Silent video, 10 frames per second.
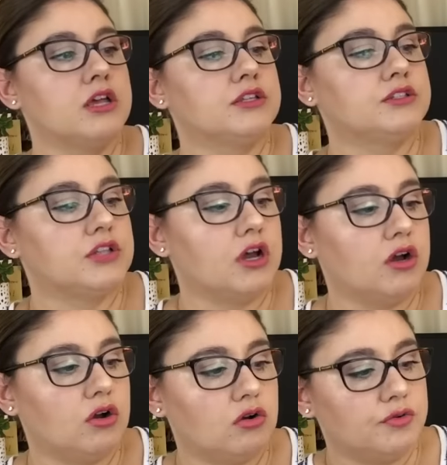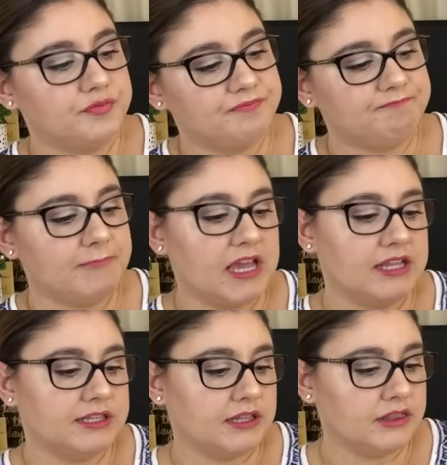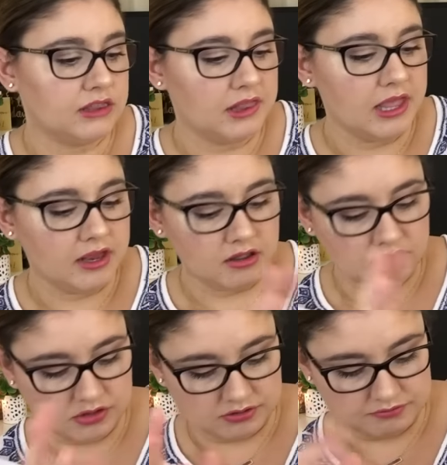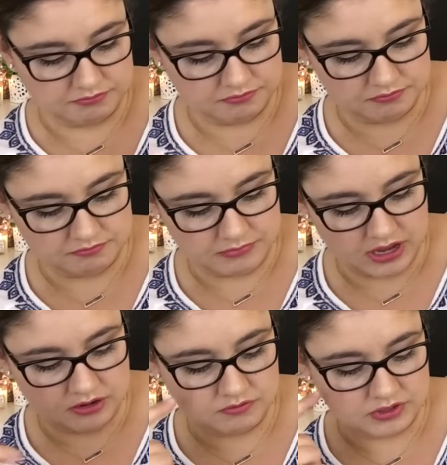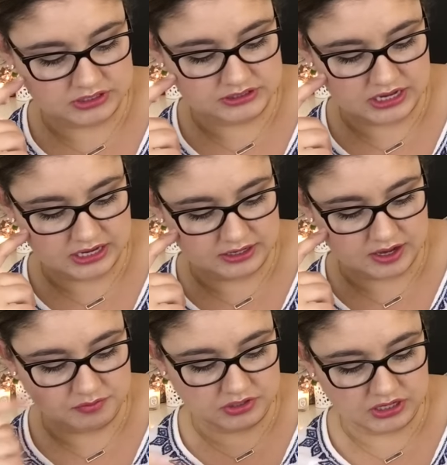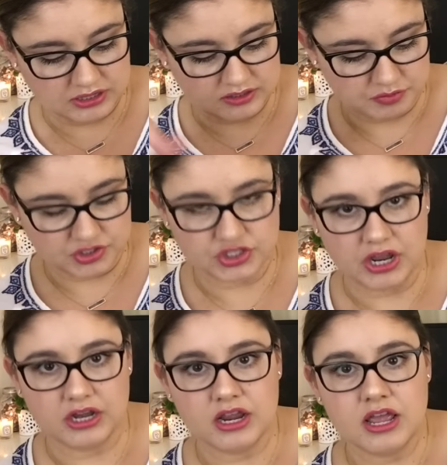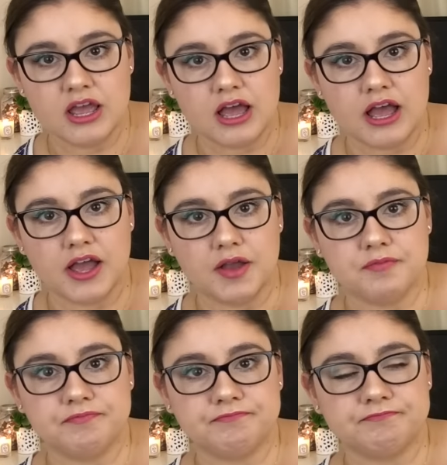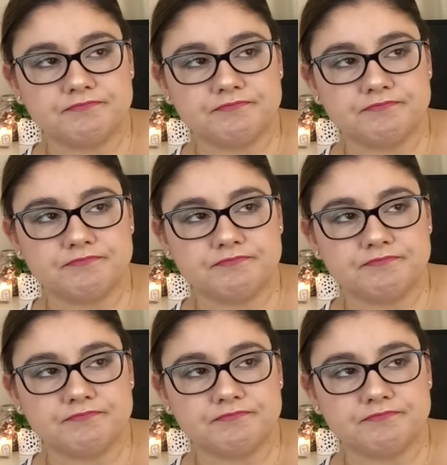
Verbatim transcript: So it's a little, I don't want to say, I'm looking at the pochette. Um,